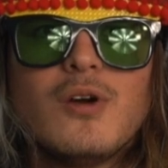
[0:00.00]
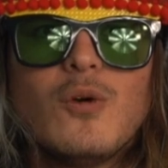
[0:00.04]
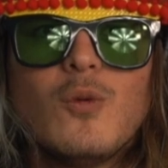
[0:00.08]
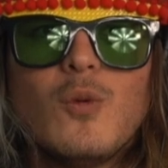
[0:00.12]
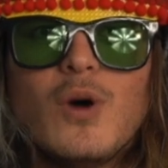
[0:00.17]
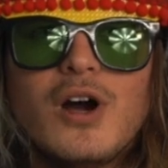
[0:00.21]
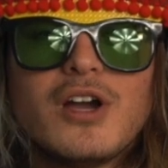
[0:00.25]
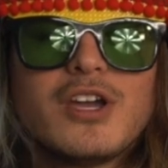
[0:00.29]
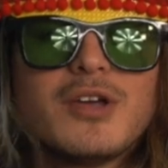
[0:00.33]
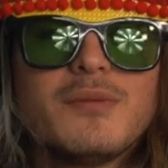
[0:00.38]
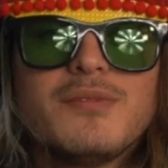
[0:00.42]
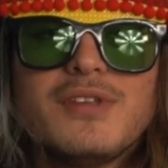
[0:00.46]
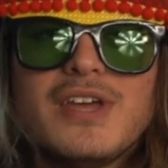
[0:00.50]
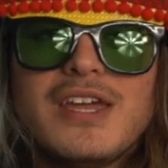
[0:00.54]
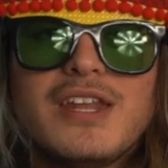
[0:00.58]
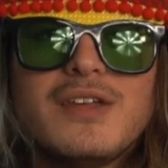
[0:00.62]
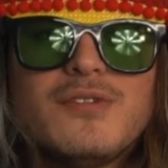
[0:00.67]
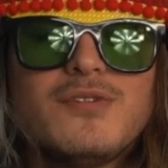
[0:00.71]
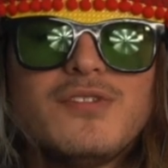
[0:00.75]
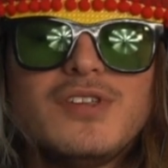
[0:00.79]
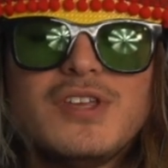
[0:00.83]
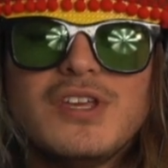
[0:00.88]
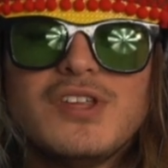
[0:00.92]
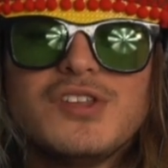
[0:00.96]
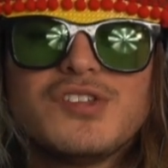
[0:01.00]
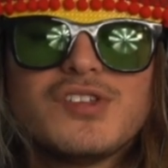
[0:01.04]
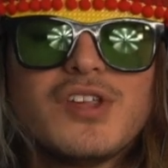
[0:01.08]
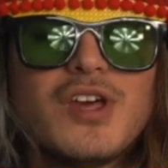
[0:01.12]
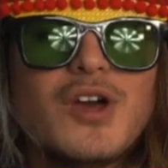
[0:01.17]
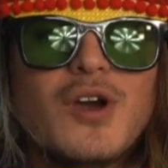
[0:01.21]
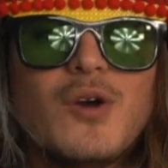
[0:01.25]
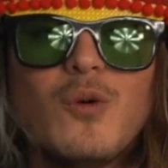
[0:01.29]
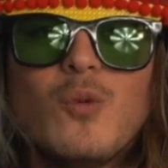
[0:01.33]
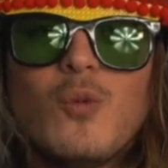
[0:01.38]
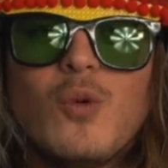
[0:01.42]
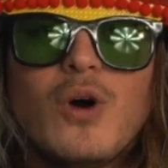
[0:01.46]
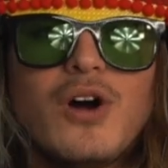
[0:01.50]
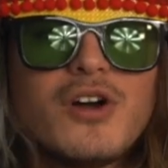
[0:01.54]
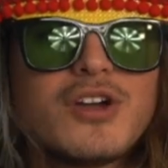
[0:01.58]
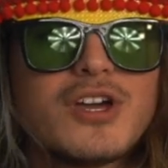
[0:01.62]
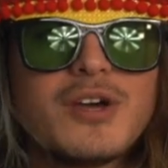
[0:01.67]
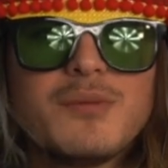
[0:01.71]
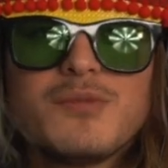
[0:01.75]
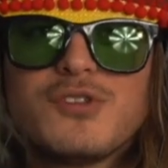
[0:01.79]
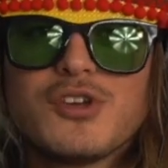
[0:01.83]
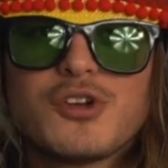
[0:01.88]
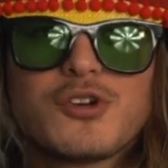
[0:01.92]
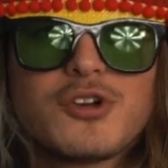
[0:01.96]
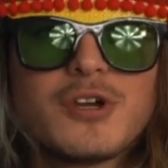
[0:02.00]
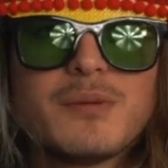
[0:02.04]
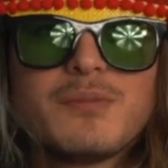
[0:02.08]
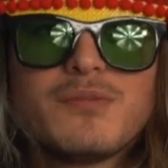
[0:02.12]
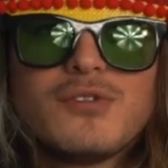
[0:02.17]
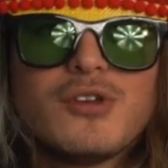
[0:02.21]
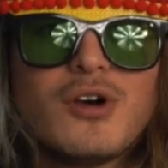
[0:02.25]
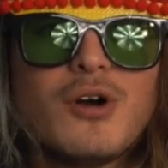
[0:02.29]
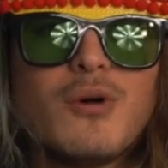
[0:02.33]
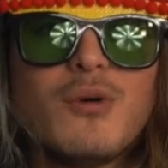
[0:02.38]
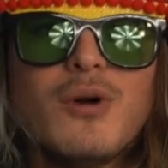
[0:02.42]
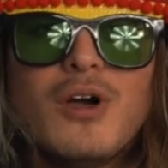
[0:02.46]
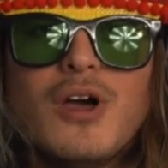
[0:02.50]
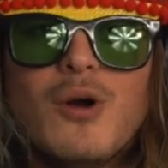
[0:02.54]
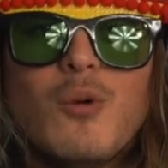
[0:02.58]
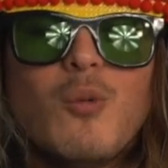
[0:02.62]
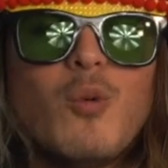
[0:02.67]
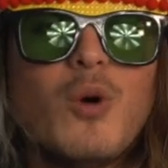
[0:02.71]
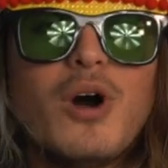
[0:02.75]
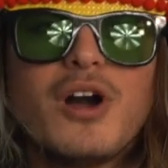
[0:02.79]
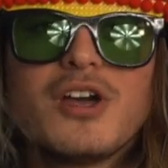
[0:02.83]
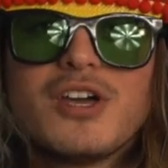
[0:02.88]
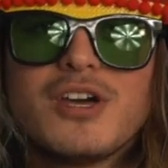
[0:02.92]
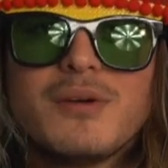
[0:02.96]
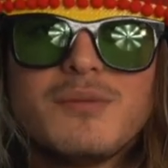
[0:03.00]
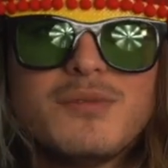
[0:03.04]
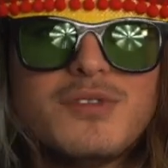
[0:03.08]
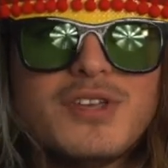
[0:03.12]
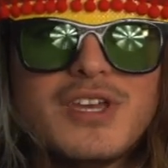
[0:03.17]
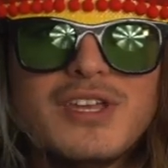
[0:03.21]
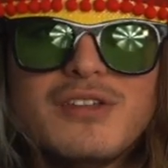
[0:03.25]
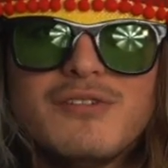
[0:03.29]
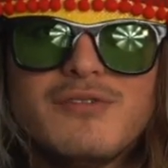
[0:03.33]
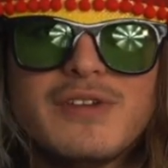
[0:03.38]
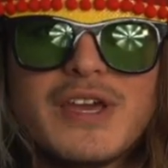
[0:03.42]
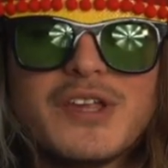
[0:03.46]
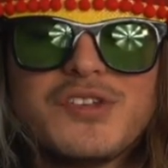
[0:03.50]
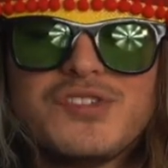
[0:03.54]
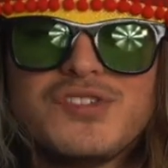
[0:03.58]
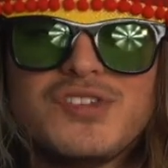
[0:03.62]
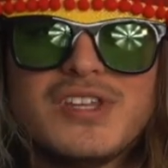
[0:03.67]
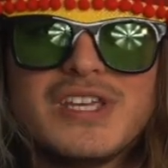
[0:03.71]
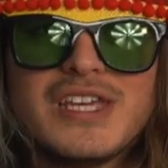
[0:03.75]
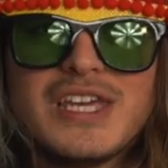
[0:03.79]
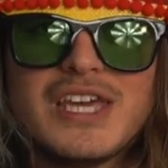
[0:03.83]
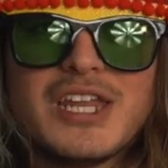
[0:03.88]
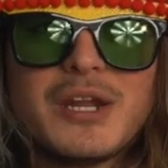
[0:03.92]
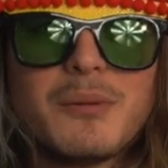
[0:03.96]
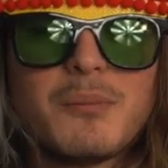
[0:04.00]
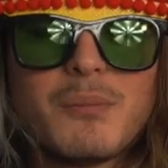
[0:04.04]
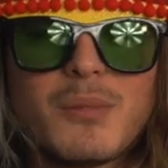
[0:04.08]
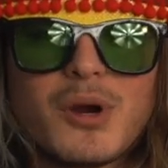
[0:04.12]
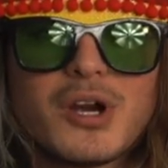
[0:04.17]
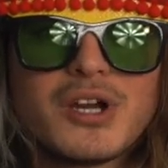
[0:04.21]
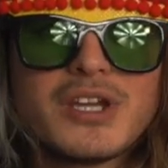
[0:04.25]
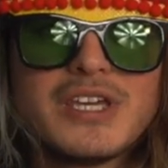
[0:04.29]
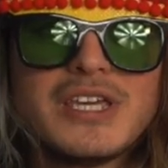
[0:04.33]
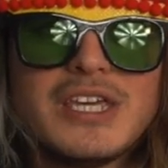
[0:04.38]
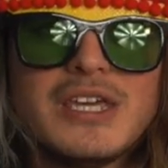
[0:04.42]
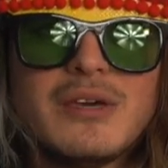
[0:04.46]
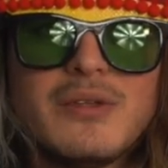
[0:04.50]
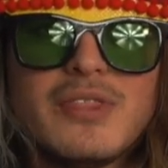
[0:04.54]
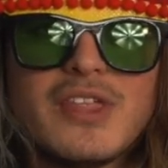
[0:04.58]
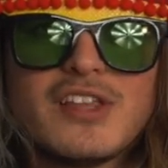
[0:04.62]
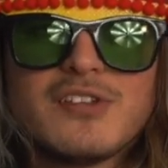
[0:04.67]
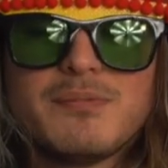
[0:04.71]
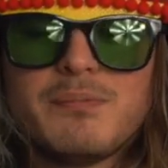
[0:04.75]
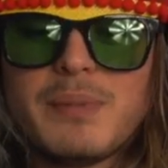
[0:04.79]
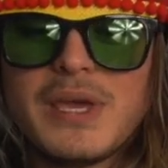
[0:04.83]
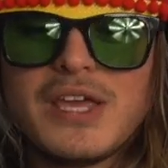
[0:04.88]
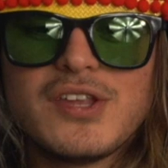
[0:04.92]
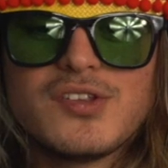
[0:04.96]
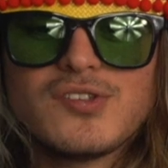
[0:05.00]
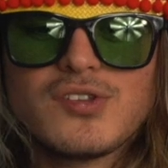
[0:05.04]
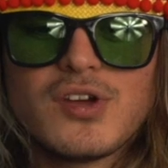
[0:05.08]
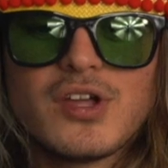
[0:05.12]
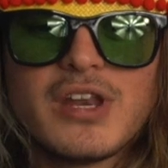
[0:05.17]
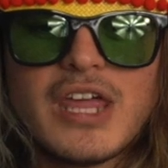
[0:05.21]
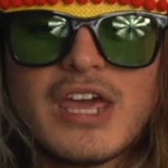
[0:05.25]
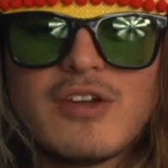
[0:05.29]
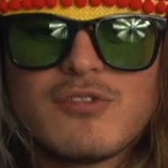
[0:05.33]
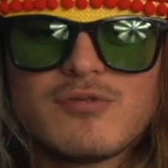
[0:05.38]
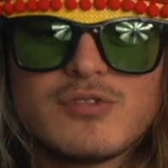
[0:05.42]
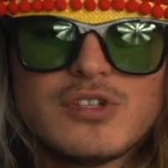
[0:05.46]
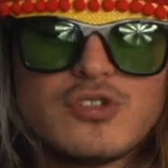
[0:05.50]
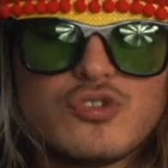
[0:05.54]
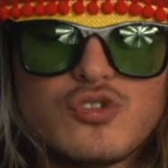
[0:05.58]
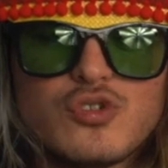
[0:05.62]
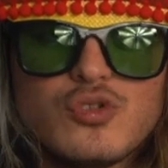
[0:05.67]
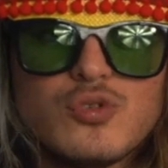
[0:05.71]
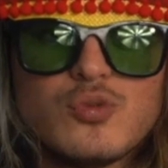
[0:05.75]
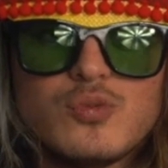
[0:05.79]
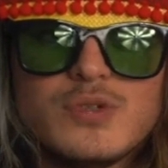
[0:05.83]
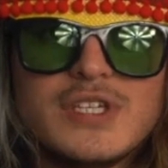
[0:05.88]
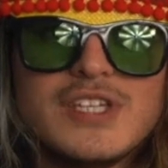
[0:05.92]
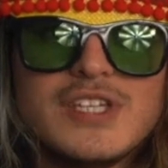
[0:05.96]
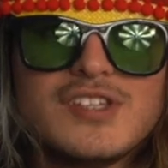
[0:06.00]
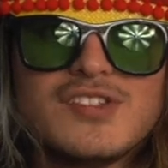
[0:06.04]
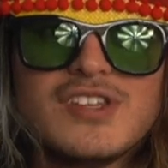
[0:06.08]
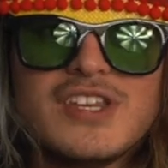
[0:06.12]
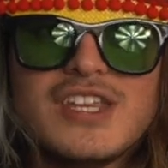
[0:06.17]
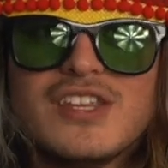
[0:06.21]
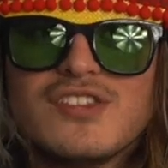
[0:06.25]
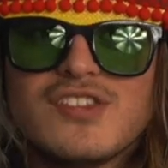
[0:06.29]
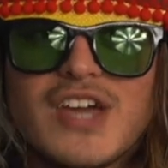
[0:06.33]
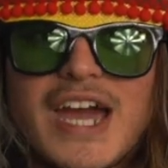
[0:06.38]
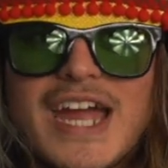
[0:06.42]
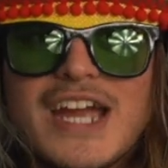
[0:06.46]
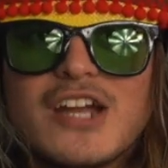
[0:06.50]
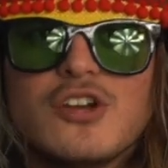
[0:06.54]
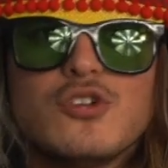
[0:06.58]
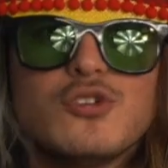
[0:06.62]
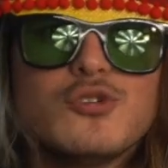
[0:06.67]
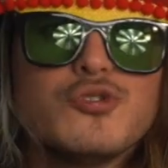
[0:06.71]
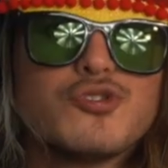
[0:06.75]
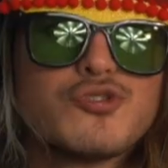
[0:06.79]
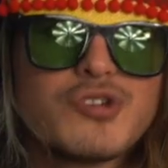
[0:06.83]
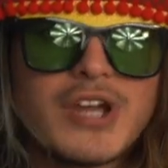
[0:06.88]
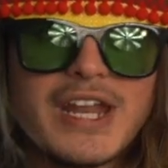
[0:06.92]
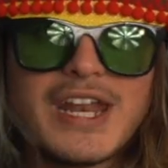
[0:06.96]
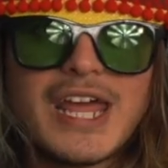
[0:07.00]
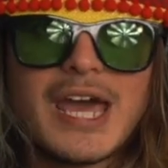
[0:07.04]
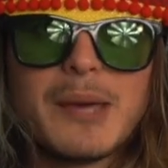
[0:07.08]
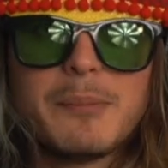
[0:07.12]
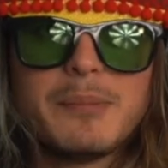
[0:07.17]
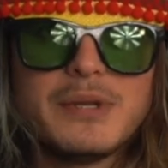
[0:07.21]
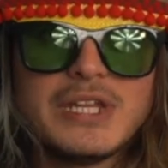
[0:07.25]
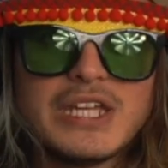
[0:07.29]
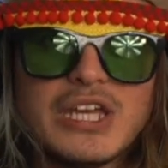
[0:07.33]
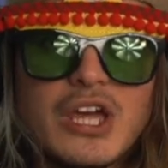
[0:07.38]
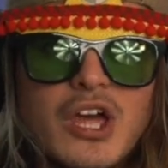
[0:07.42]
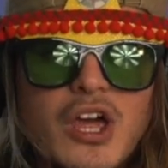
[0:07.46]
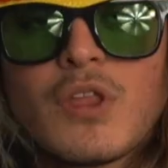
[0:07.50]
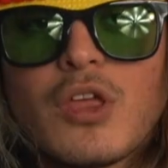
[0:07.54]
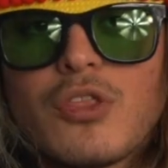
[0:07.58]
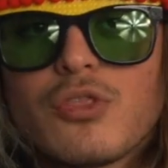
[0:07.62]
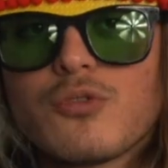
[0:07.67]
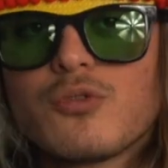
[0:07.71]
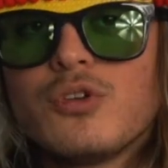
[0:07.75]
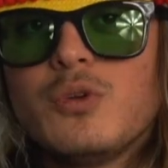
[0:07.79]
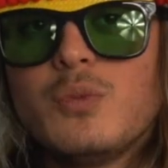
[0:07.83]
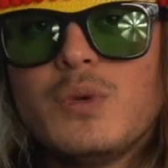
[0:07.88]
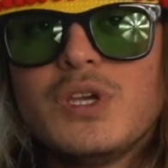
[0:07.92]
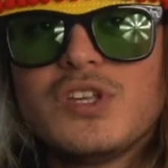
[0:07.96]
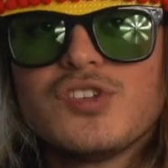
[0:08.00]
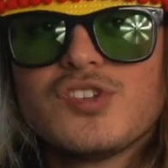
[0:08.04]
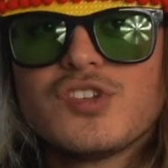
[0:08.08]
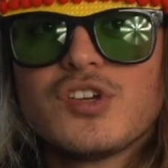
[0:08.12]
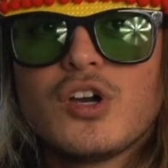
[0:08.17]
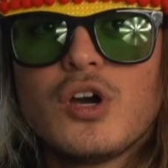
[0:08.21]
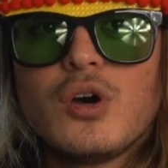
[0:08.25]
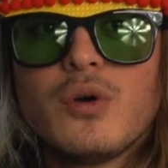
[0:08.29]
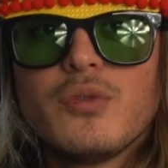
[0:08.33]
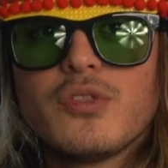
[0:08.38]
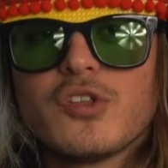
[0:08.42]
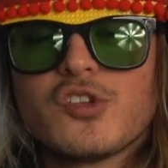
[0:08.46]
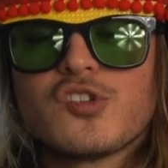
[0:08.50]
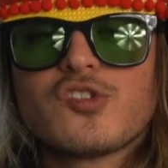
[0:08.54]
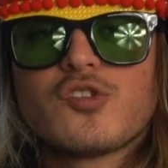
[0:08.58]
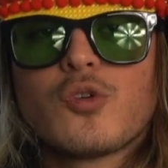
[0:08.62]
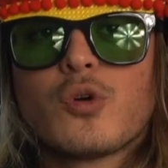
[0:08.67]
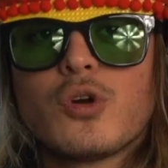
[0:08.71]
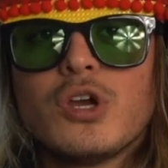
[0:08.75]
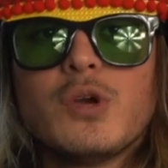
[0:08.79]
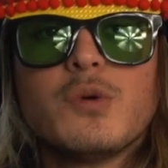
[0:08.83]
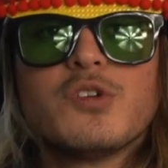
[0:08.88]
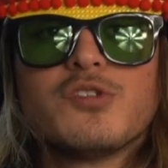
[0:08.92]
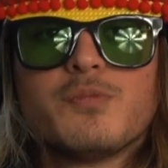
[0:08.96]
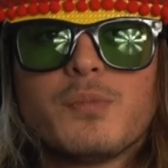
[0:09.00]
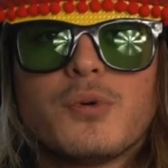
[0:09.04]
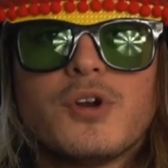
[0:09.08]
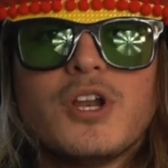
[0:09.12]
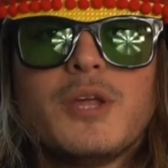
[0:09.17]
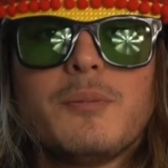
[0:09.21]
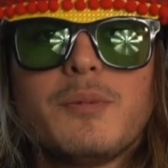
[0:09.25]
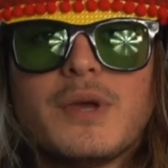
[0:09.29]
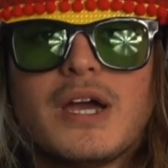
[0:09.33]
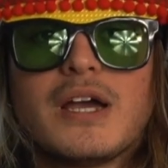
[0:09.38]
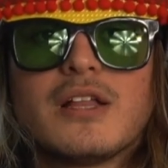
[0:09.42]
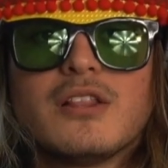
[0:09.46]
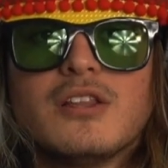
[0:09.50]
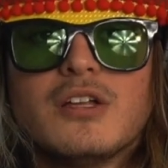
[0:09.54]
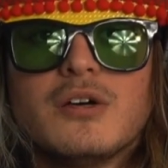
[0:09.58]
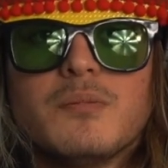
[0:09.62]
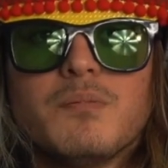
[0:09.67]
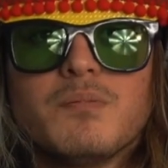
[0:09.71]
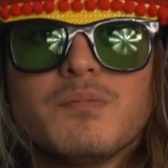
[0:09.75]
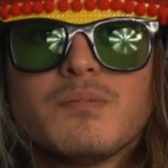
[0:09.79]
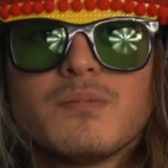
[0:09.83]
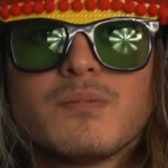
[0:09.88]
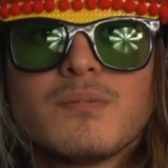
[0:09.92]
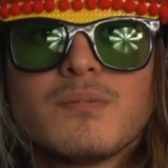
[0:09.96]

Welcome to NFTs, welcome to crypto, welcome to investing in a market that's based on every 2 weeks an entire new trend happening. 3 weeks ago, the story was Bored Ape Yacht Club.